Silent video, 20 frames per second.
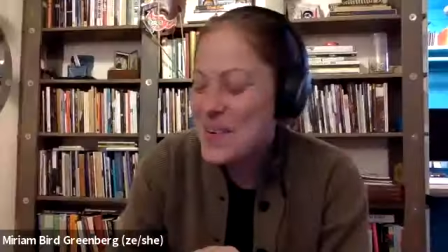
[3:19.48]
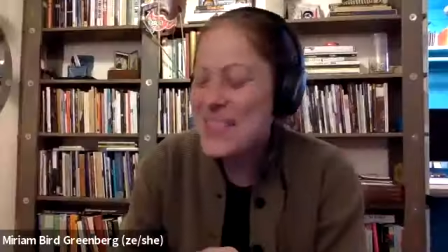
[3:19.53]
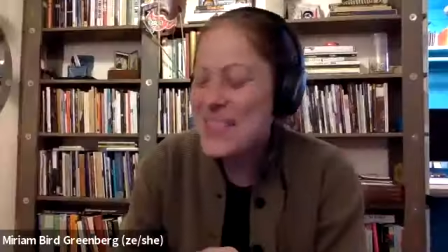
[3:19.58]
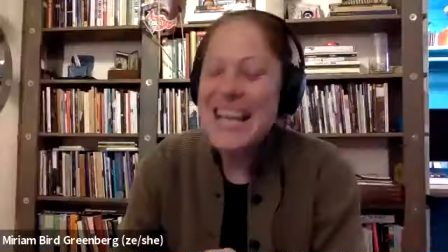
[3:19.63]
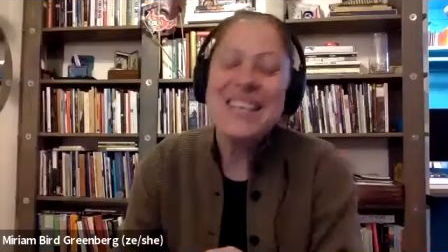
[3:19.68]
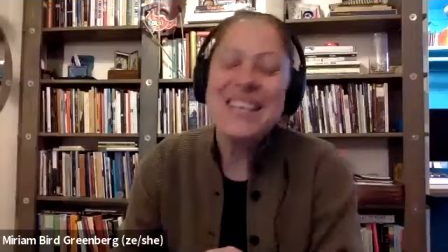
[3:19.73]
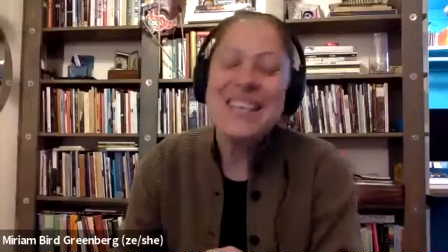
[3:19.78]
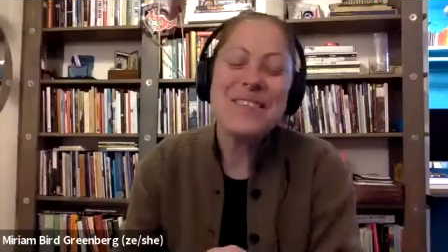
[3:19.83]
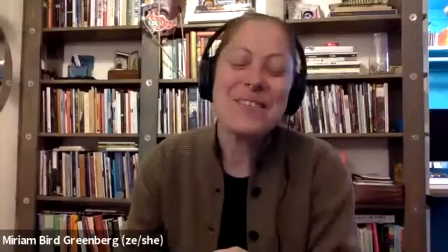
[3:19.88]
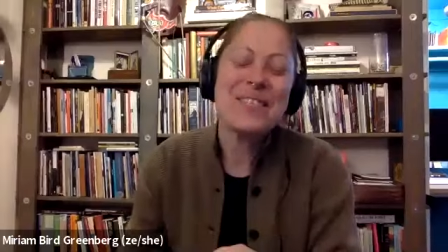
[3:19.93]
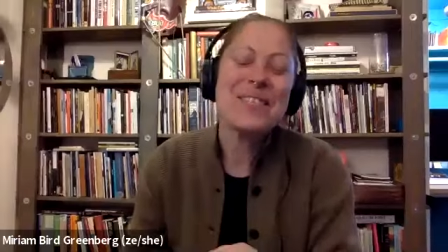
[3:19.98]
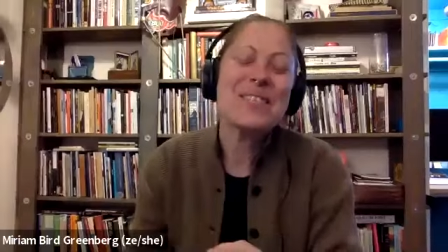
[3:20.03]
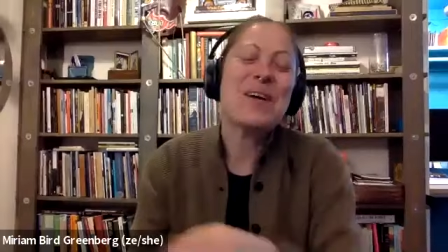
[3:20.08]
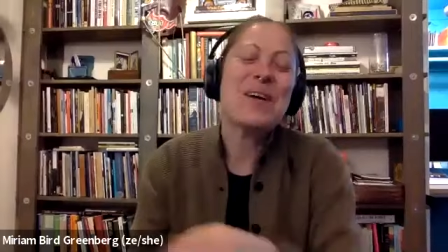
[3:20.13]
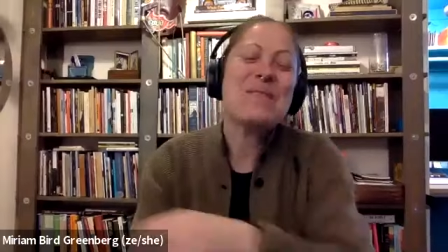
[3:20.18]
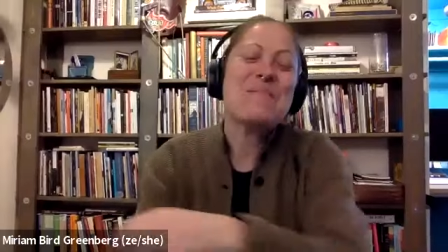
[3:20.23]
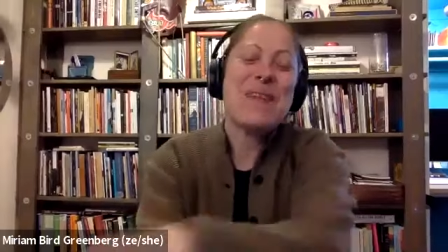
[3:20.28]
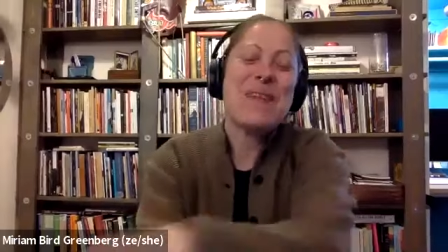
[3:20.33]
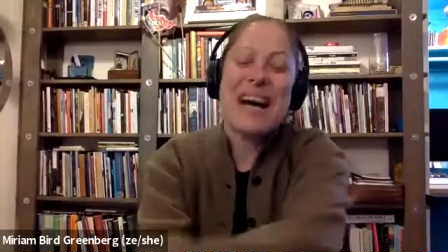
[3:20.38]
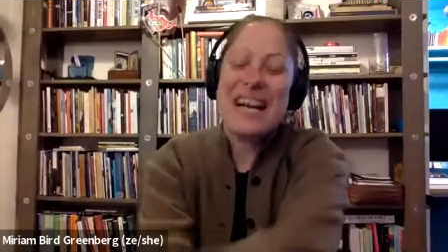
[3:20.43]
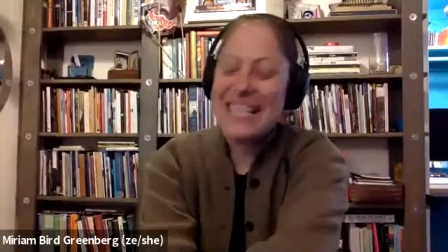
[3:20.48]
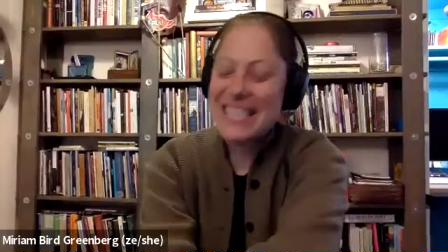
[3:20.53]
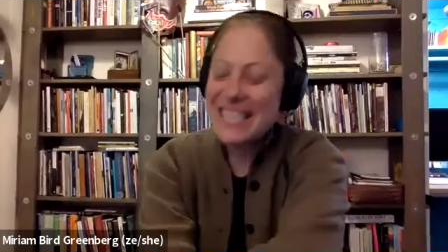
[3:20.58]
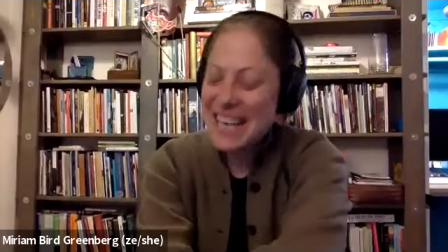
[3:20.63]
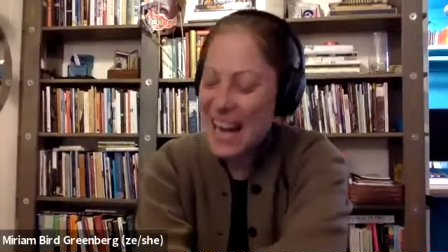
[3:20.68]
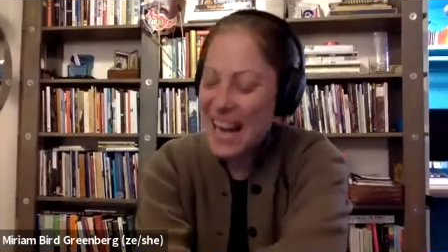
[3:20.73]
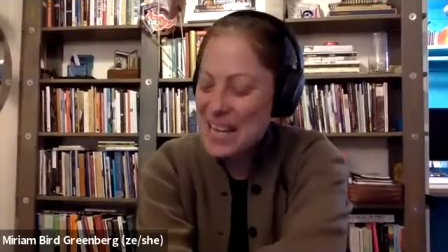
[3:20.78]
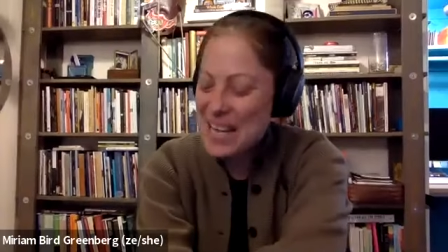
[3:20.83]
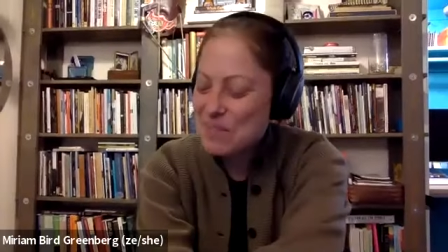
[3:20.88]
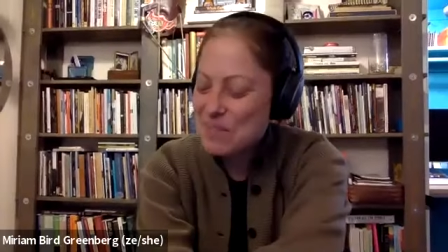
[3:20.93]
thank you so much.
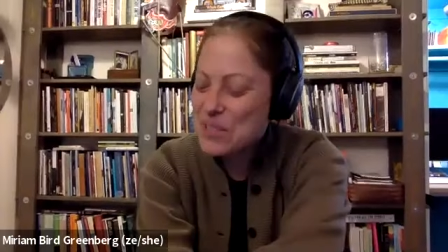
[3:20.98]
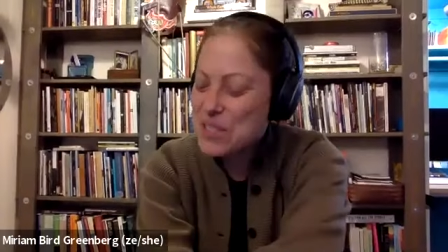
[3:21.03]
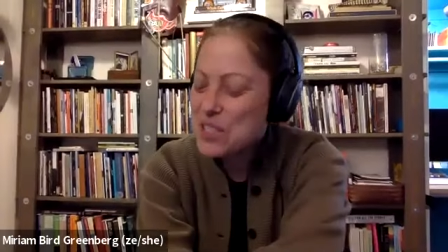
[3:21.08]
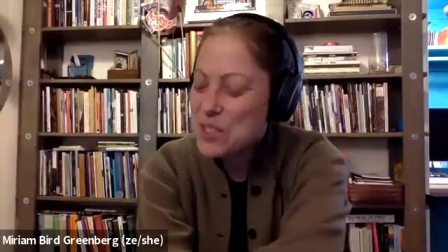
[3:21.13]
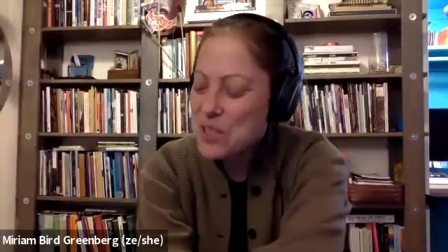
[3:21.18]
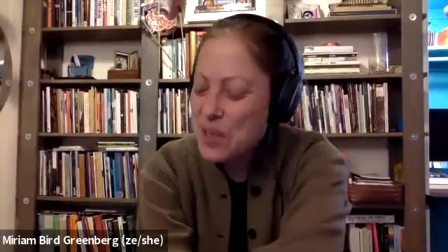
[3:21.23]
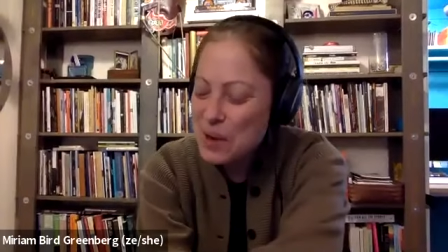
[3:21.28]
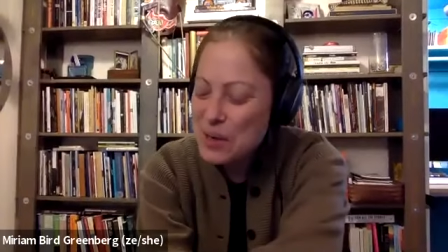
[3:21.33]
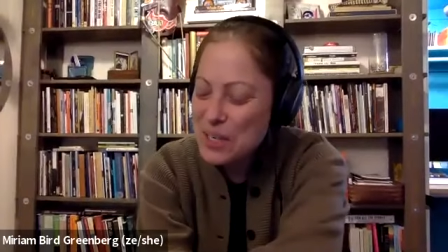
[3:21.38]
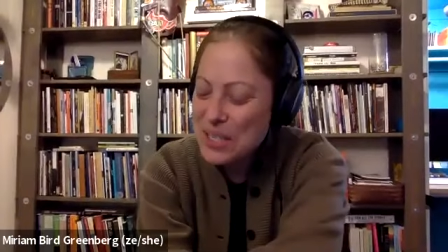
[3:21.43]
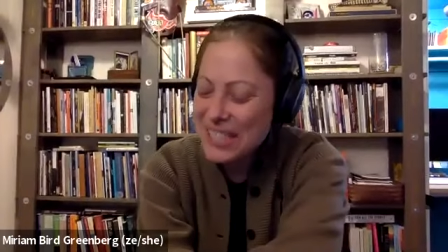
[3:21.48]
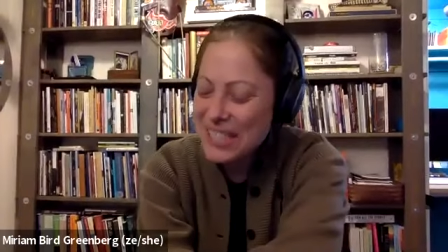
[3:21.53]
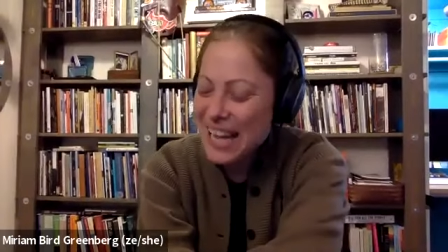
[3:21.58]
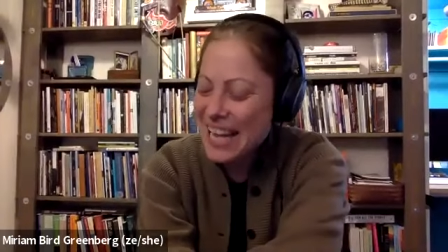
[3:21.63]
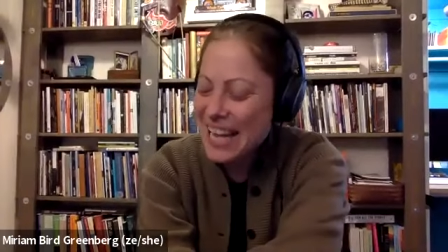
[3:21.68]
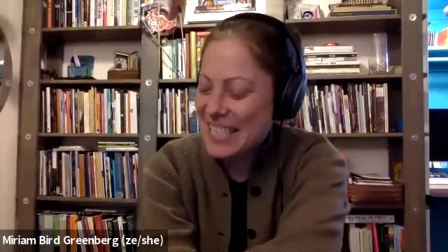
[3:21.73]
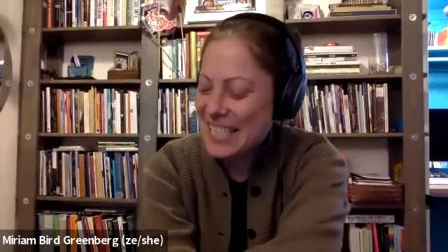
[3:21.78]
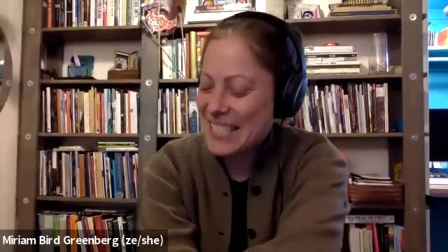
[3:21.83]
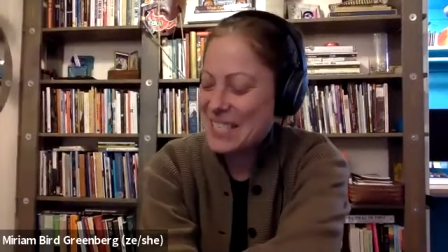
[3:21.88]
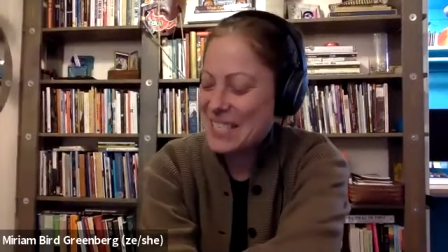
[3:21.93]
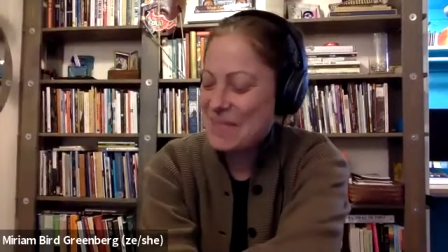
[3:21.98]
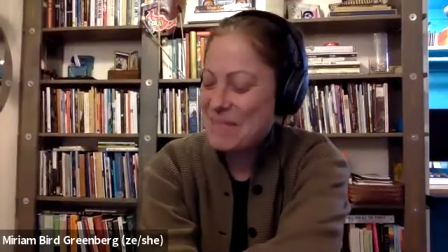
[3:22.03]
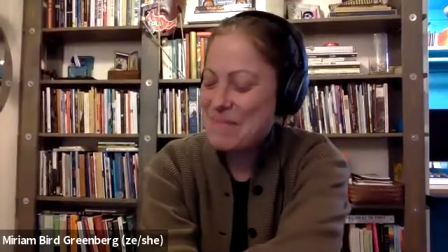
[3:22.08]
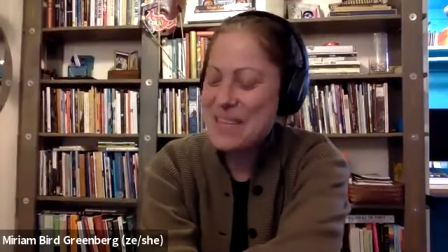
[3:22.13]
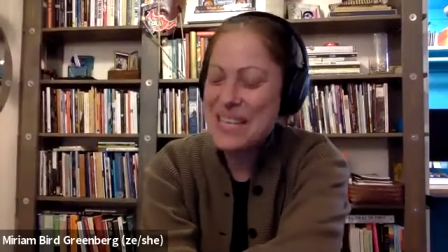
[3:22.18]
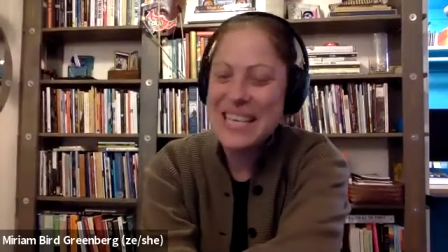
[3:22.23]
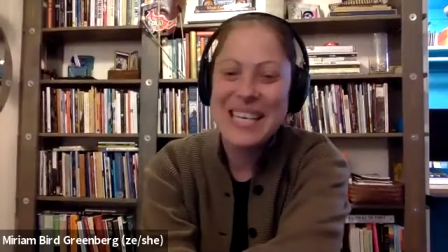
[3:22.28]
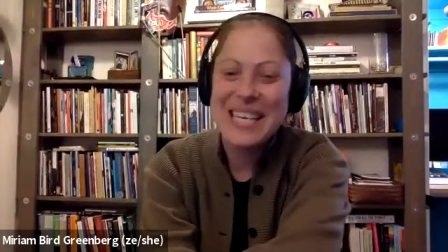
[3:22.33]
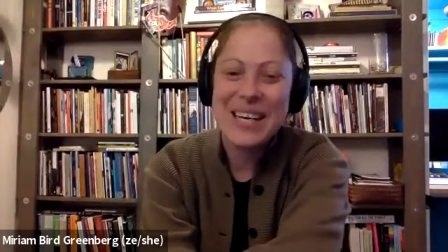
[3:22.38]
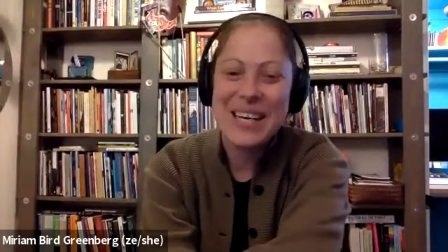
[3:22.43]
I am so delighted to
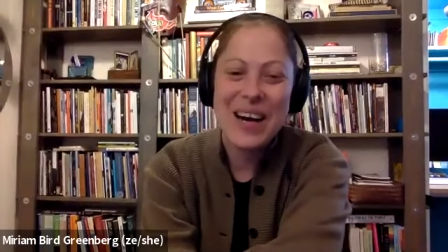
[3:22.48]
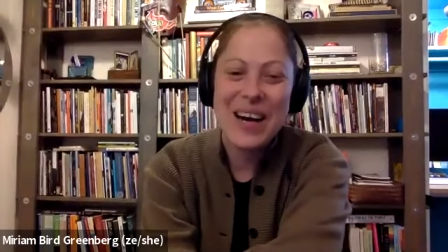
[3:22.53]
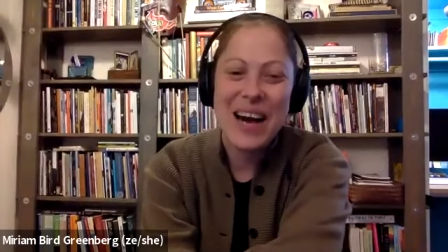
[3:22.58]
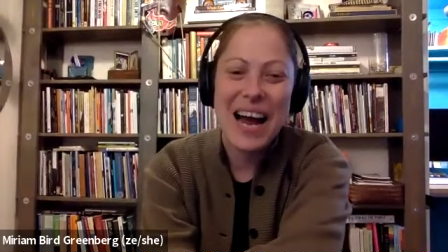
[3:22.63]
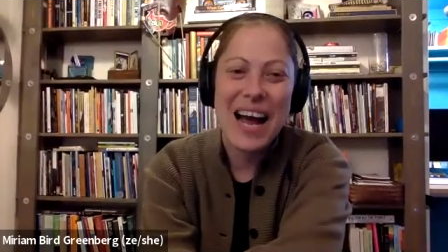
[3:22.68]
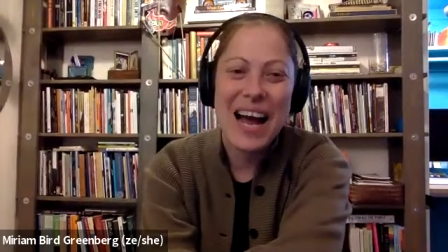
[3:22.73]
be here.